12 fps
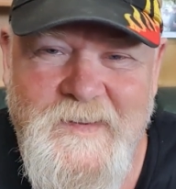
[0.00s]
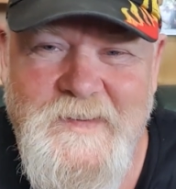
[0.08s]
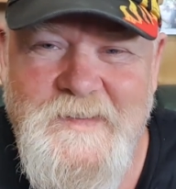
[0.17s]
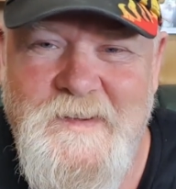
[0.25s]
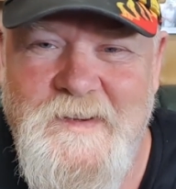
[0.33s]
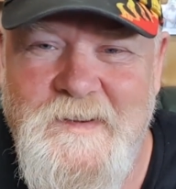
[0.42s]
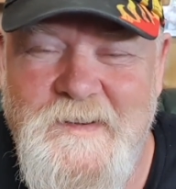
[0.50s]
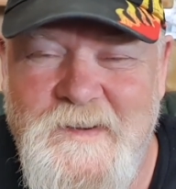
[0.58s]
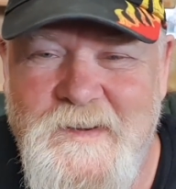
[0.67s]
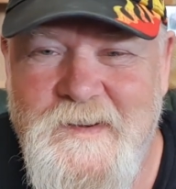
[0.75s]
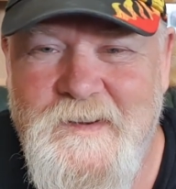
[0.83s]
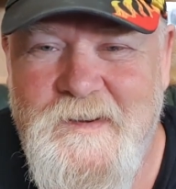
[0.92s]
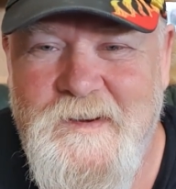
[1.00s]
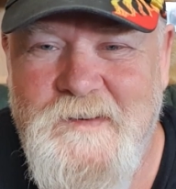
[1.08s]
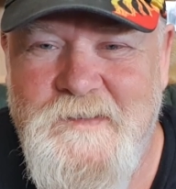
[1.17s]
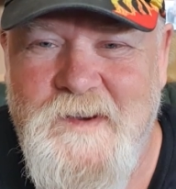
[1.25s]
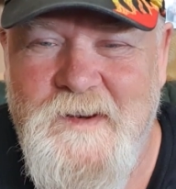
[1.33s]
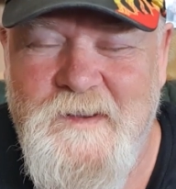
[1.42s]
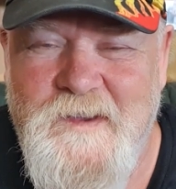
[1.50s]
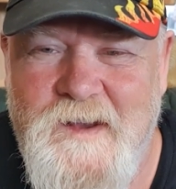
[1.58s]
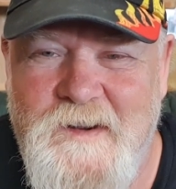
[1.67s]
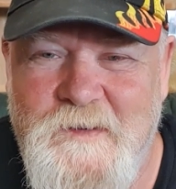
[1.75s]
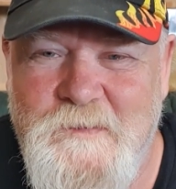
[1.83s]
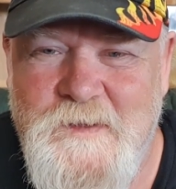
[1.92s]
so I've cut
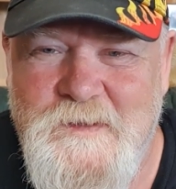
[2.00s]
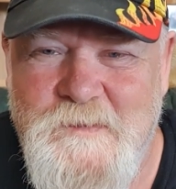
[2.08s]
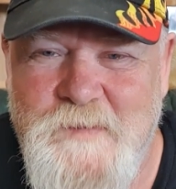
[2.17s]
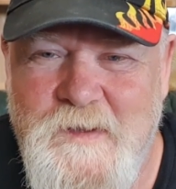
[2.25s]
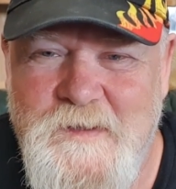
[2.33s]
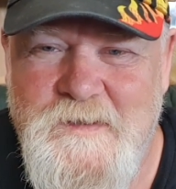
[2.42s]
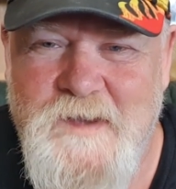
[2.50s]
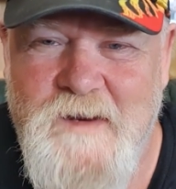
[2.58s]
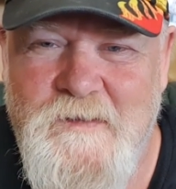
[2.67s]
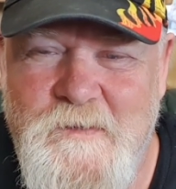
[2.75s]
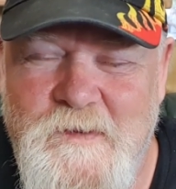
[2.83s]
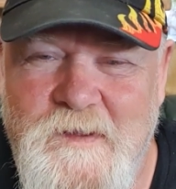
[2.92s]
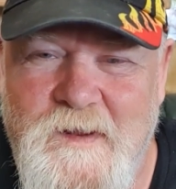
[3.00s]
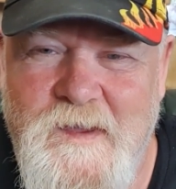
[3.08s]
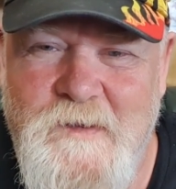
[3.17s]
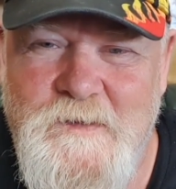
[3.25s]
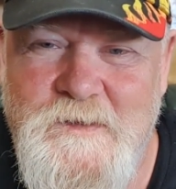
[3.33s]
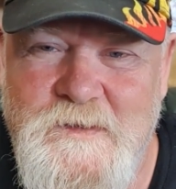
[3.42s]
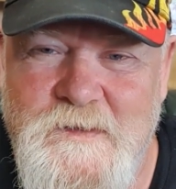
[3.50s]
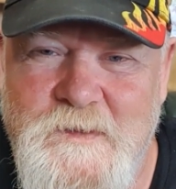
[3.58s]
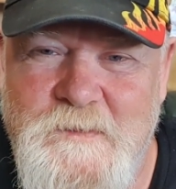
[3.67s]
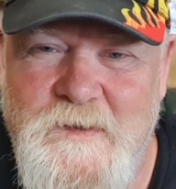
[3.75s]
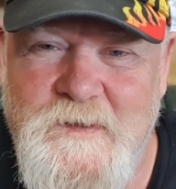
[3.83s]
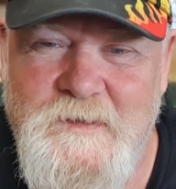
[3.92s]
little bits and pieces out of it where the language is a little
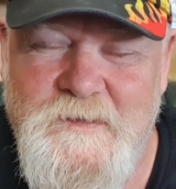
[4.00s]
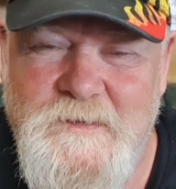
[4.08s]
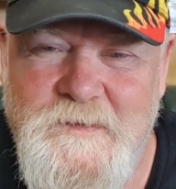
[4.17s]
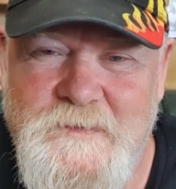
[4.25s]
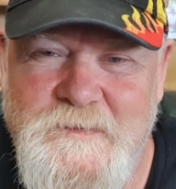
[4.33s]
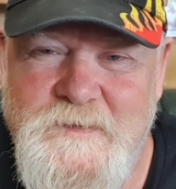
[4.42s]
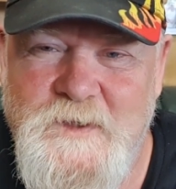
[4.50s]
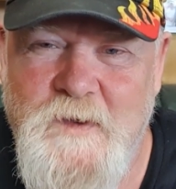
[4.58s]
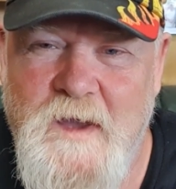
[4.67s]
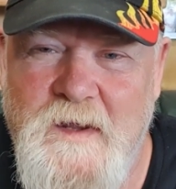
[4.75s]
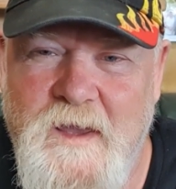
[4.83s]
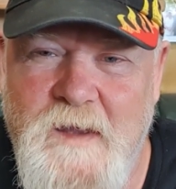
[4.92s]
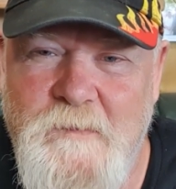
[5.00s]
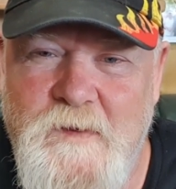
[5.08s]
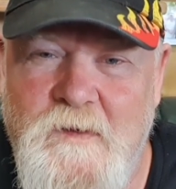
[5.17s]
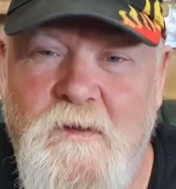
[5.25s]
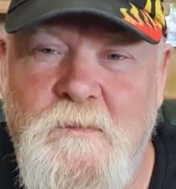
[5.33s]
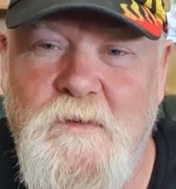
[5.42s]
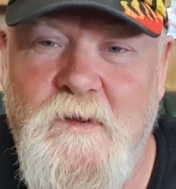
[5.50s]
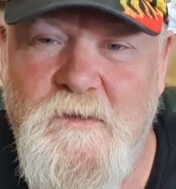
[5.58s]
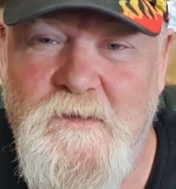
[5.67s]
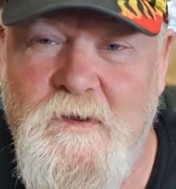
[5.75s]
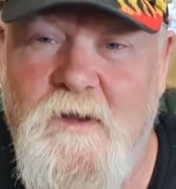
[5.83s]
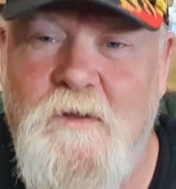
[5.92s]
bit too out of hand, but I'll
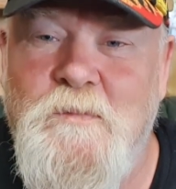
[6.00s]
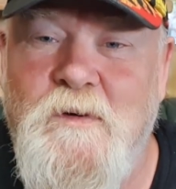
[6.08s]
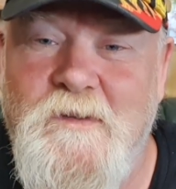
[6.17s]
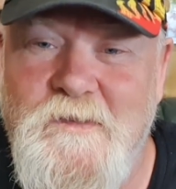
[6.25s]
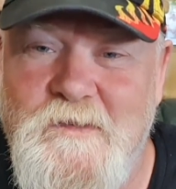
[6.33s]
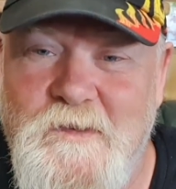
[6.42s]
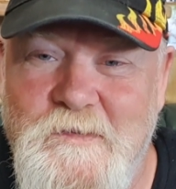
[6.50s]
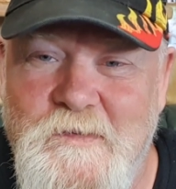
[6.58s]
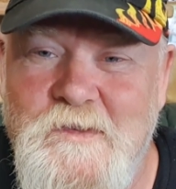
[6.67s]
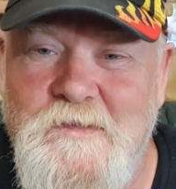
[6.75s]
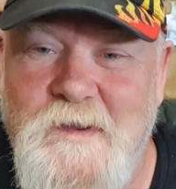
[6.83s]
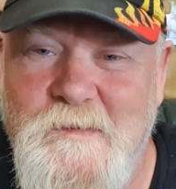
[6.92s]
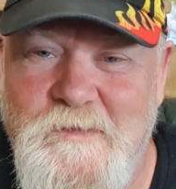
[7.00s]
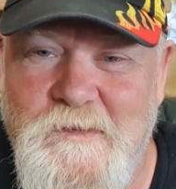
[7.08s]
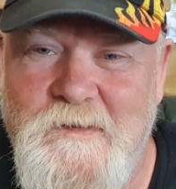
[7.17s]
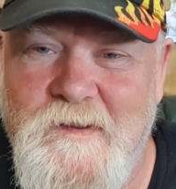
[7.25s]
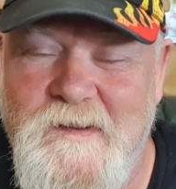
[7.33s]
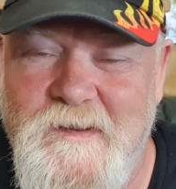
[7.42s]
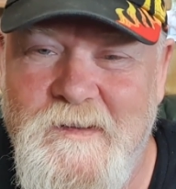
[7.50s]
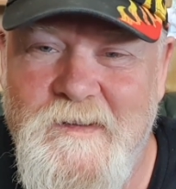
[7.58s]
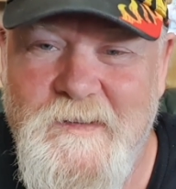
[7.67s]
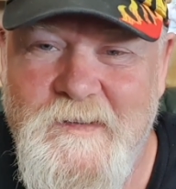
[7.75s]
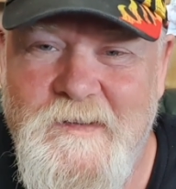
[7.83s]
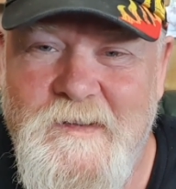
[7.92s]
apologise first up for
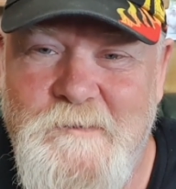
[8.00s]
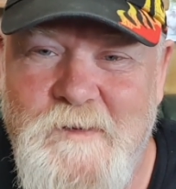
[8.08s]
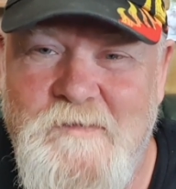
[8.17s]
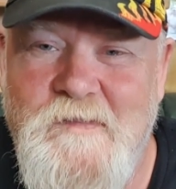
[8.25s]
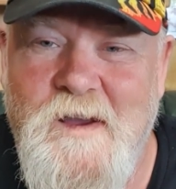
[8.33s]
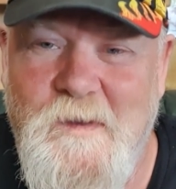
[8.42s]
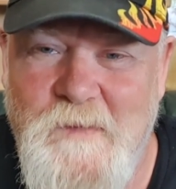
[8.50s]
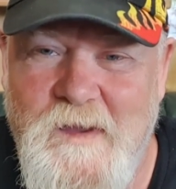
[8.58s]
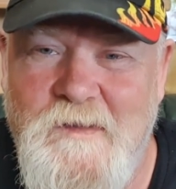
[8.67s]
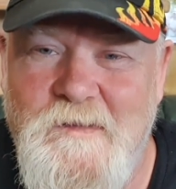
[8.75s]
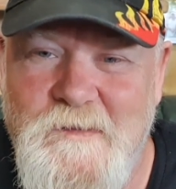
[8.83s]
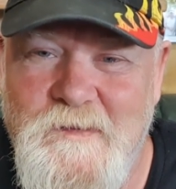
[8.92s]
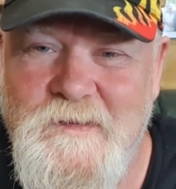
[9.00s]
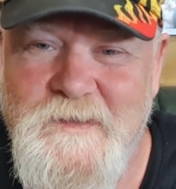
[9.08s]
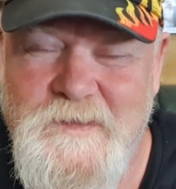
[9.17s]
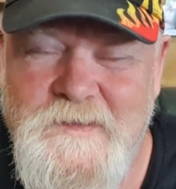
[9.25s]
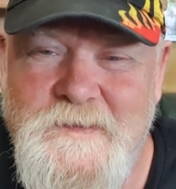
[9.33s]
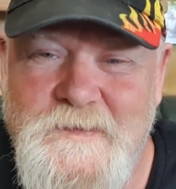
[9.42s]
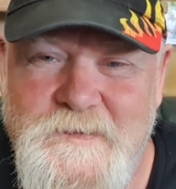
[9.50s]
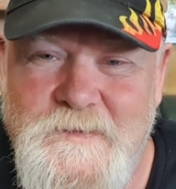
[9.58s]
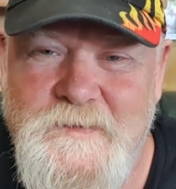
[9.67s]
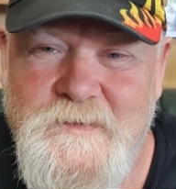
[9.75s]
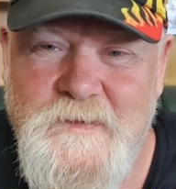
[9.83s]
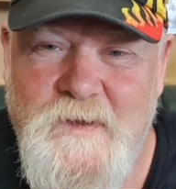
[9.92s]
my foul mouth.
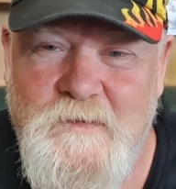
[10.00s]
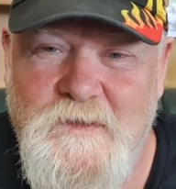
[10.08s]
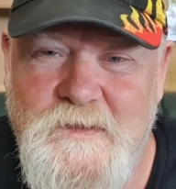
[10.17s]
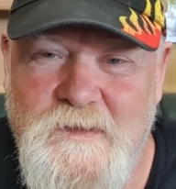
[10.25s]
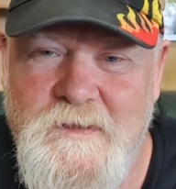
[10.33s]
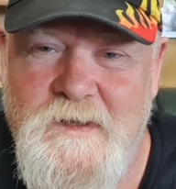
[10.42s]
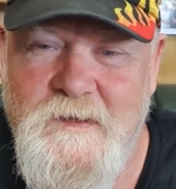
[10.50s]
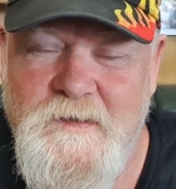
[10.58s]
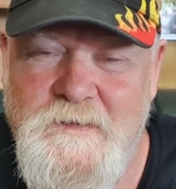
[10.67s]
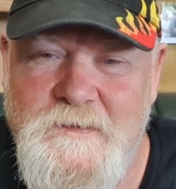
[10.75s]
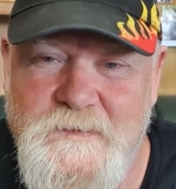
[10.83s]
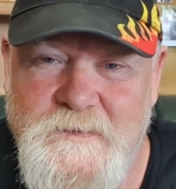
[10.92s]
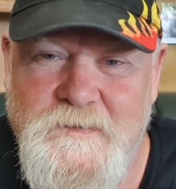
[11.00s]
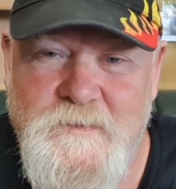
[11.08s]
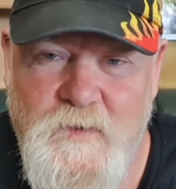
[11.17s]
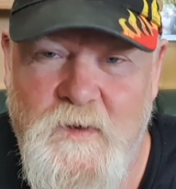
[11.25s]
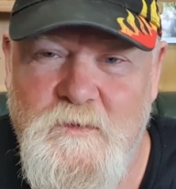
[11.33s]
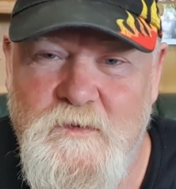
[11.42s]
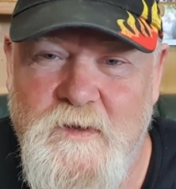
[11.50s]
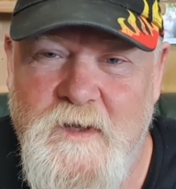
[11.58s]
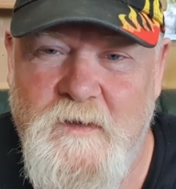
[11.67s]
Obviously when I'm drinking